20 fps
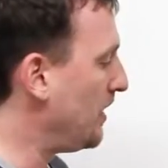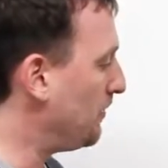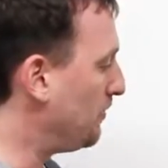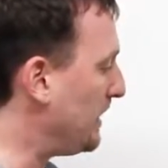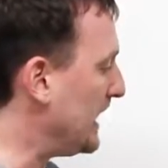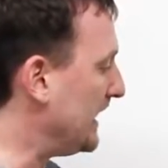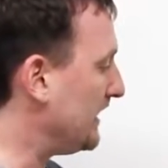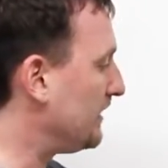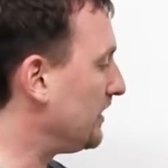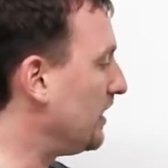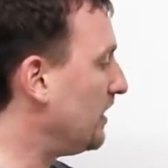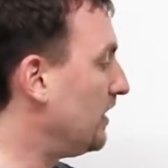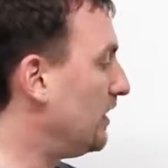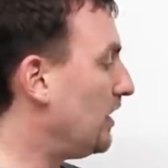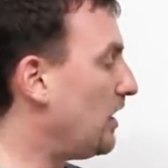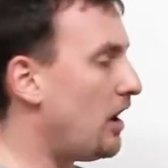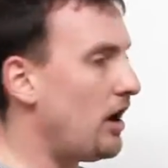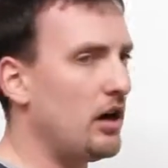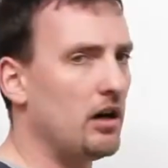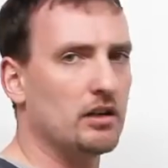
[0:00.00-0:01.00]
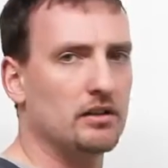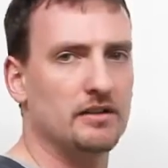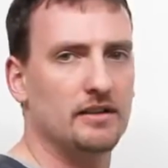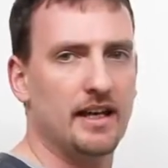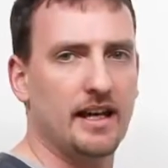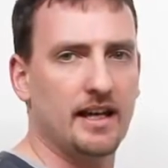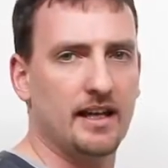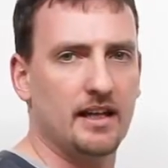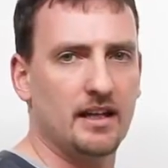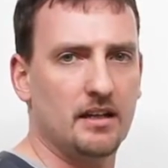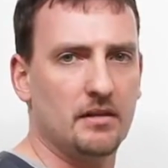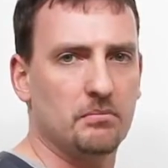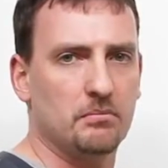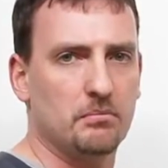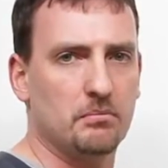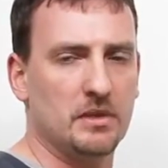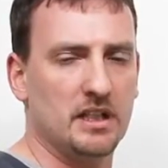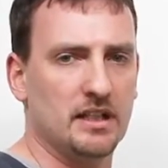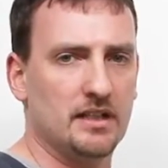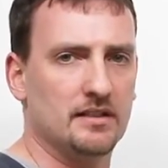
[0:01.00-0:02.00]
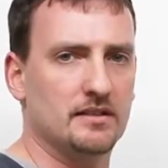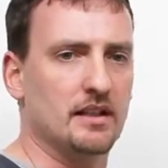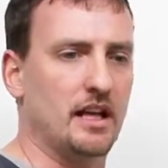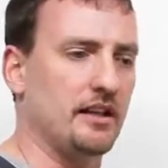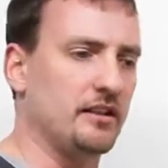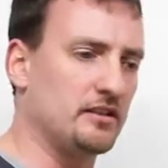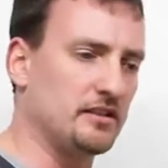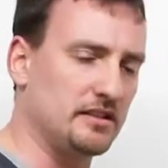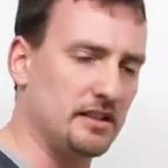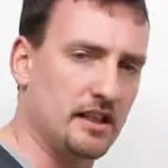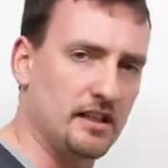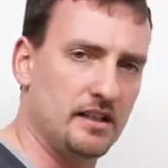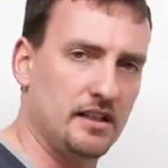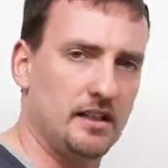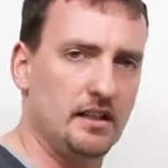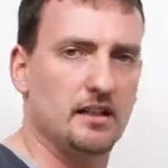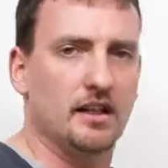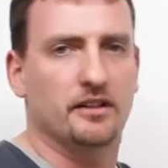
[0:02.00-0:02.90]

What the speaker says: But all day means I studied,